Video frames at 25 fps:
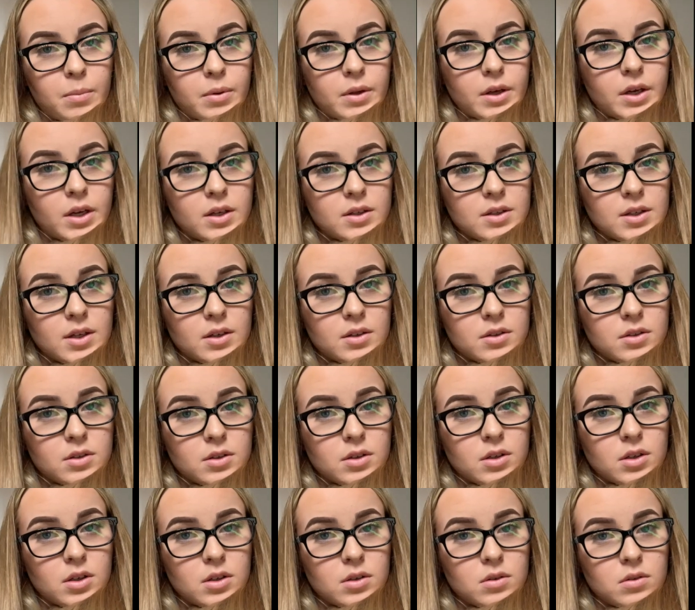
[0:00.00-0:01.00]
please
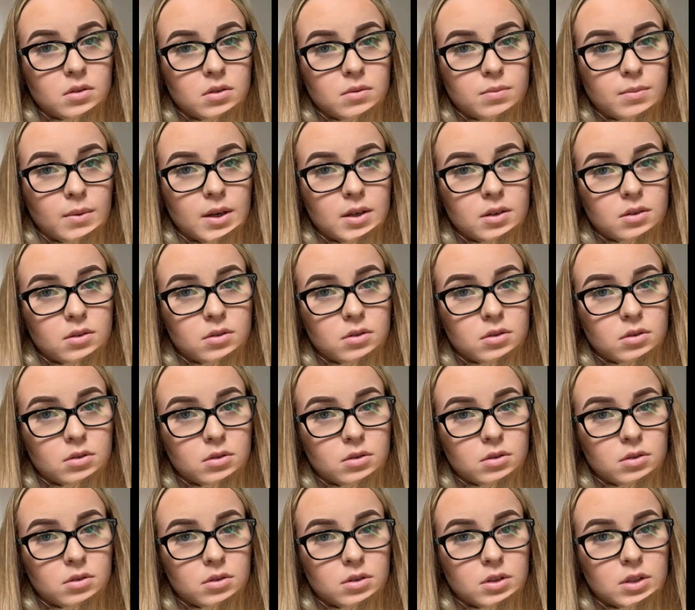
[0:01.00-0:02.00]
excuse my
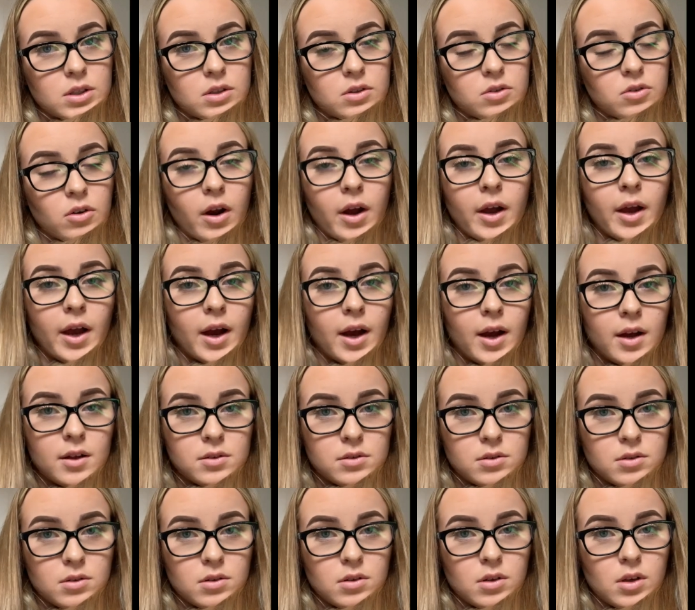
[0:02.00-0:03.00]
disgusting dry
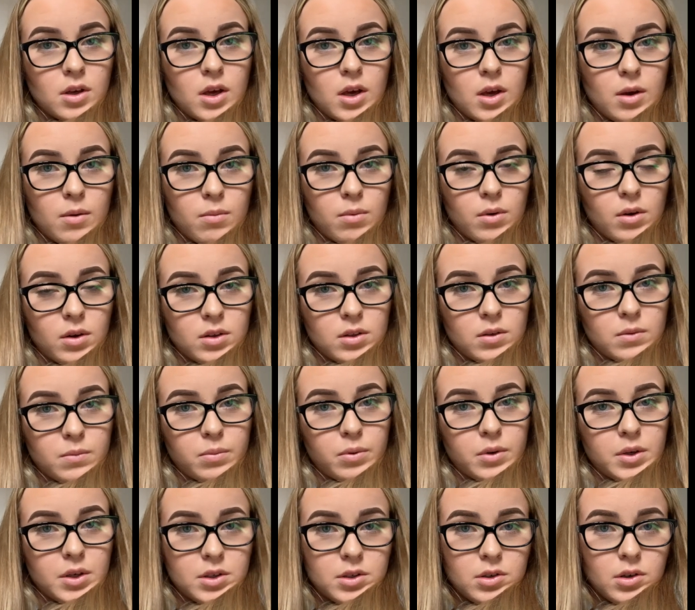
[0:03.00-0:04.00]
hands, because I'm
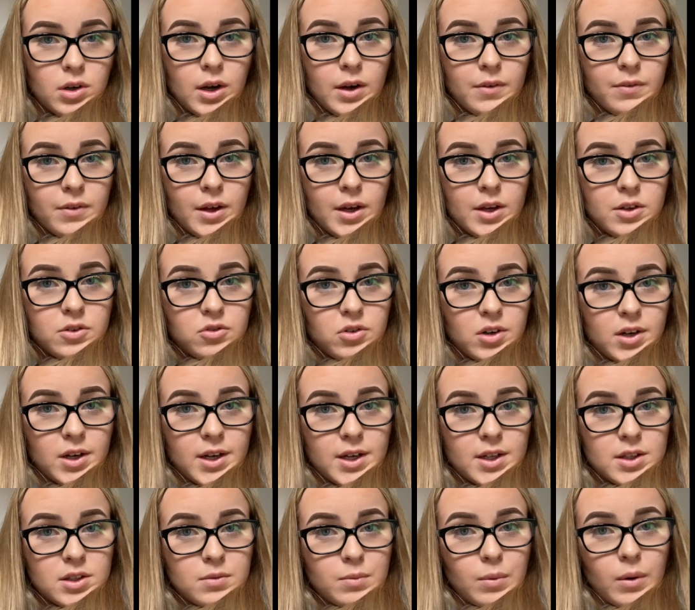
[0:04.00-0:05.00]
pretty sure I have like a dry
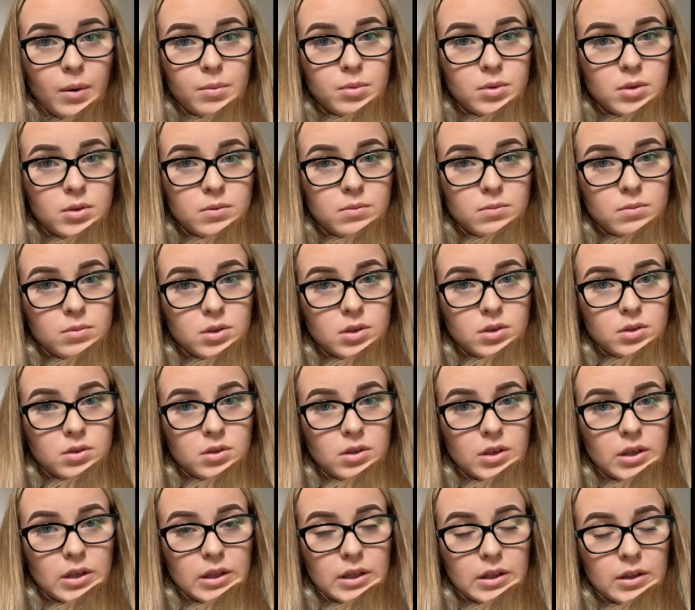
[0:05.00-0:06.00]
hands problem
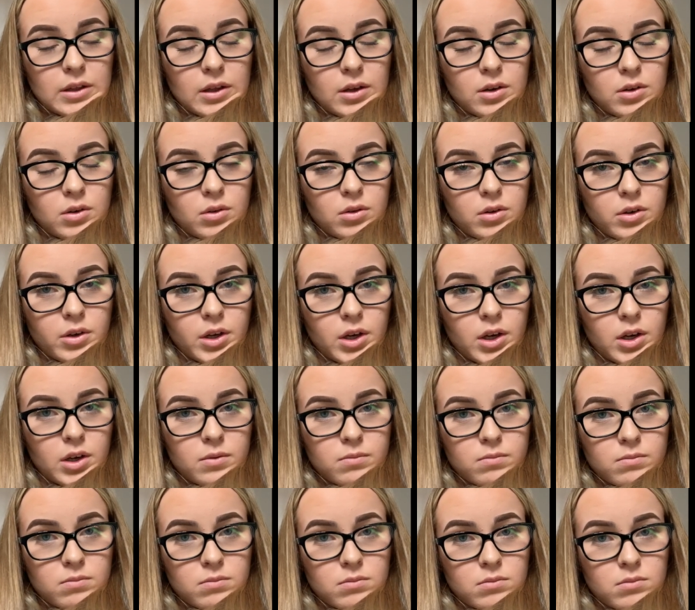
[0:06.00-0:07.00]
because I like that all the time.